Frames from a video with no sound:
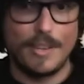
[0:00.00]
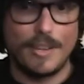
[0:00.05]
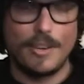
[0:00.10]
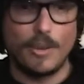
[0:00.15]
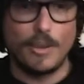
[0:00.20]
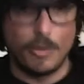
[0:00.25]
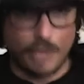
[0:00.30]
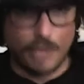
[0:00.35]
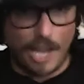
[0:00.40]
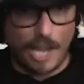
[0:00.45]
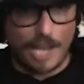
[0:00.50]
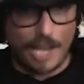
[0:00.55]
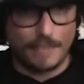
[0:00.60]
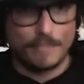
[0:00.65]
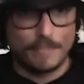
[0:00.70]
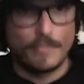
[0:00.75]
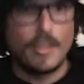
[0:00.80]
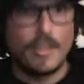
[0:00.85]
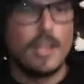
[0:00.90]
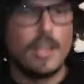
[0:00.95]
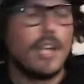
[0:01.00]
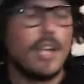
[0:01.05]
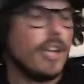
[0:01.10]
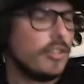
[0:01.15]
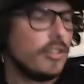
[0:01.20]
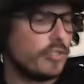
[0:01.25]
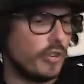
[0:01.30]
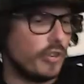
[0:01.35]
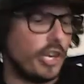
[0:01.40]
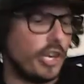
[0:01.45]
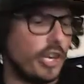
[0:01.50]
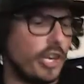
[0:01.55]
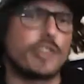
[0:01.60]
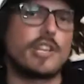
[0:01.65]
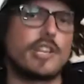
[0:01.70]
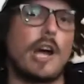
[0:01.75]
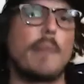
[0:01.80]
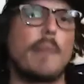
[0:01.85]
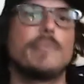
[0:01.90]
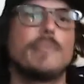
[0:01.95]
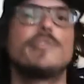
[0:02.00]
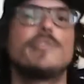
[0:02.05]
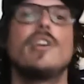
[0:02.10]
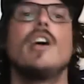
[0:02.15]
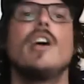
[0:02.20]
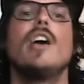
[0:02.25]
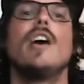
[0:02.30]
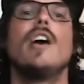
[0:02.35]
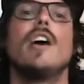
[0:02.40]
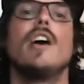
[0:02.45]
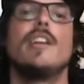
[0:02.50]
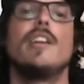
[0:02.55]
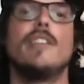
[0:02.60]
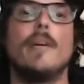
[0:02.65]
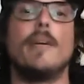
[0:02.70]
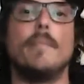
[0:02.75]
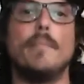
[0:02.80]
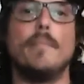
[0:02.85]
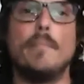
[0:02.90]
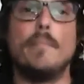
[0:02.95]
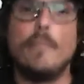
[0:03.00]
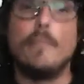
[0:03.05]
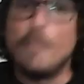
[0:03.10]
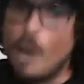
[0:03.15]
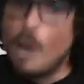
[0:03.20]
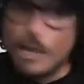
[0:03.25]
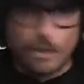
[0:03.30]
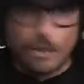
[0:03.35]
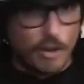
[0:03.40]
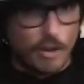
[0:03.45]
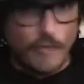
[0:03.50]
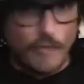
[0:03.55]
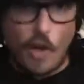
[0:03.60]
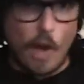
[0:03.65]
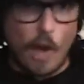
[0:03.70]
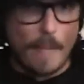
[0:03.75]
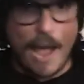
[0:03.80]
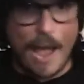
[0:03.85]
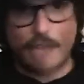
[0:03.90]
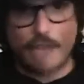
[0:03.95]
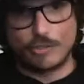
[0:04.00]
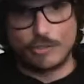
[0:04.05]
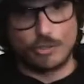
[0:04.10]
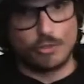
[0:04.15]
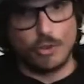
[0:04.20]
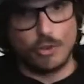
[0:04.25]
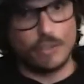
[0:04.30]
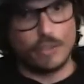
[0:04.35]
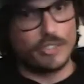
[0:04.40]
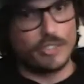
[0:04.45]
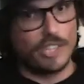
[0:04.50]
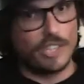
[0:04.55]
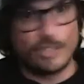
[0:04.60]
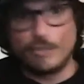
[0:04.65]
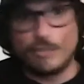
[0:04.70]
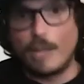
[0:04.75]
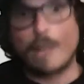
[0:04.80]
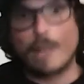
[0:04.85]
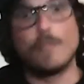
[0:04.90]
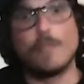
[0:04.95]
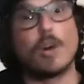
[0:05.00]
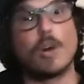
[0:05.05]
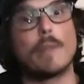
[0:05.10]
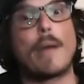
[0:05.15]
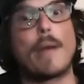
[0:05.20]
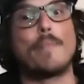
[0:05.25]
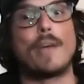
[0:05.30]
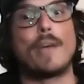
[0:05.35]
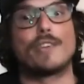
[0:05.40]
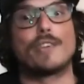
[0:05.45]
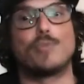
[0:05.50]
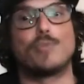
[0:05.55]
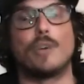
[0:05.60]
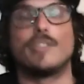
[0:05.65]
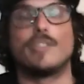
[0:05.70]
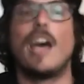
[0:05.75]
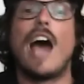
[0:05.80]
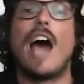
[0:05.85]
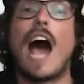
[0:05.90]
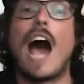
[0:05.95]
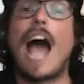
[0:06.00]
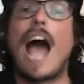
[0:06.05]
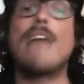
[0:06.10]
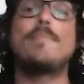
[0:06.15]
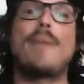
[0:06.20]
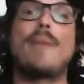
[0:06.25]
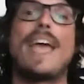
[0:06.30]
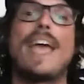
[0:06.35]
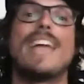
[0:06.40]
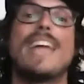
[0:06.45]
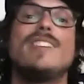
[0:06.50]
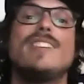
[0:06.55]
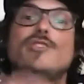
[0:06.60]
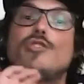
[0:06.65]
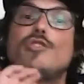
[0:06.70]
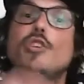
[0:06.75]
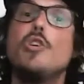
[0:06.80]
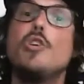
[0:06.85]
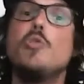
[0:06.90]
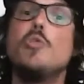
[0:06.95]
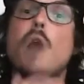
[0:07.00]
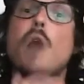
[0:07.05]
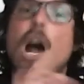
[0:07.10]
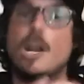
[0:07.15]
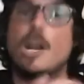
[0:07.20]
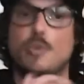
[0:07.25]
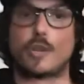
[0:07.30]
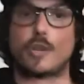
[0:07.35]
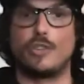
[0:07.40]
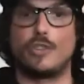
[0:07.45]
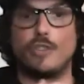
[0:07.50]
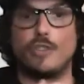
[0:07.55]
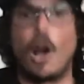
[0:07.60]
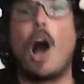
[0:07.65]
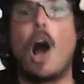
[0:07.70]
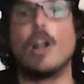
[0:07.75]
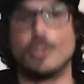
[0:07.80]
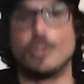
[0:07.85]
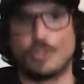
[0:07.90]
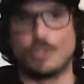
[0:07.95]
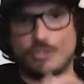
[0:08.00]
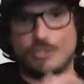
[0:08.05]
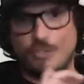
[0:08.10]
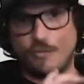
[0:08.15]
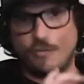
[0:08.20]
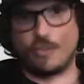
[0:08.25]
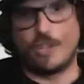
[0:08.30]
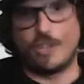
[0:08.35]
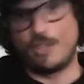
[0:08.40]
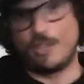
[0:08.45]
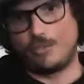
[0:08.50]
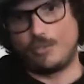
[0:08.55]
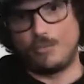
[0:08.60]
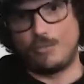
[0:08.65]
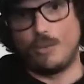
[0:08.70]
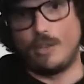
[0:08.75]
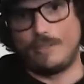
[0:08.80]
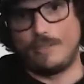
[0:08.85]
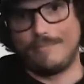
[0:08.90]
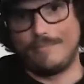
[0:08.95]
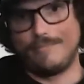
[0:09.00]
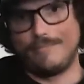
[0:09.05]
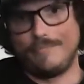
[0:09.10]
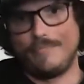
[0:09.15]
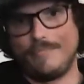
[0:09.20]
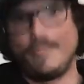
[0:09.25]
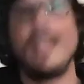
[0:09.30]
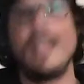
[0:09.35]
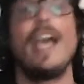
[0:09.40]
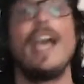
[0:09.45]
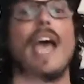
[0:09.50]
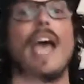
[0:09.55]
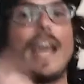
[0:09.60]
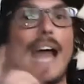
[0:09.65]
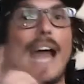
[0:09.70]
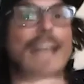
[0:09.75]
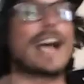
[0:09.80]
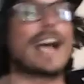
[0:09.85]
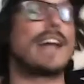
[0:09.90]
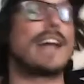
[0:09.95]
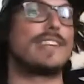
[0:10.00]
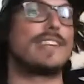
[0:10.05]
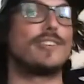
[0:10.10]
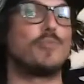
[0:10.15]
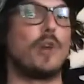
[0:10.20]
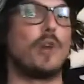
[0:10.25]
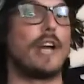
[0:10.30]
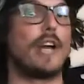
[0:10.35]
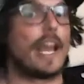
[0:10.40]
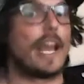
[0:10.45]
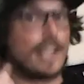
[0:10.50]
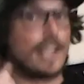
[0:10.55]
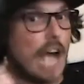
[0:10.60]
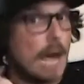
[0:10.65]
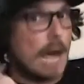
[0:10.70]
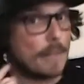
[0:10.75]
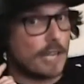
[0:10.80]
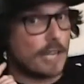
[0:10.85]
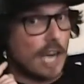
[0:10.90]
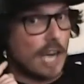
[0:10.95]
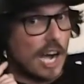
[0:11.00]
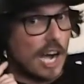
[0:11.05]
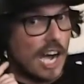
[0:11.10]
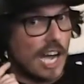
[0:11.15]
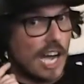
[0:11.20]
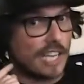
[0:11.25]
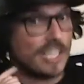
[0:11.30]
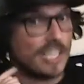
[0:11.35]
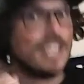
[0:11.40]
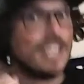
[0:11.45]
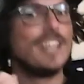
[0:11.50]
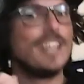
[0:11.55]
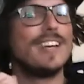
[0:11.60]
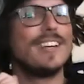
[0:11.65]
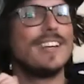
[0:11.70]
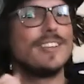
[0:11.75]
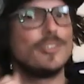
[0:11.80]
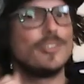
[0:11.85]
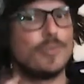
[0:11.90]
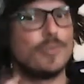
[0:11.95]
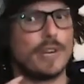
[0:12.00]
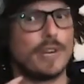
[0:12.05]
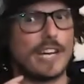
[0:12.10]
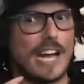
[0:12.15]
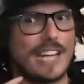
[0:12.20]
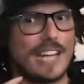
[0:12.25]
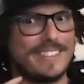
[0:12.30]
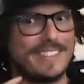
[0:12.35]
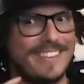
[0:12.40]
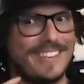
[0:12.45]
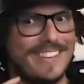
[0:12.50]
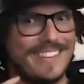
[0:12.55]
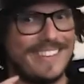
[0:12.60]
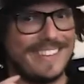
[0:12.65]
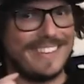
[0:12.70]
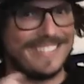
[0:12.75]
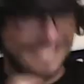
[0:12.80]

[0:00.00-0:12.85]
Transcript: Okay? So here comes the mother of all Master Swords. And this is like one of my best ones. I paid $200 for this one. And I got this one at Comic-Con 2019.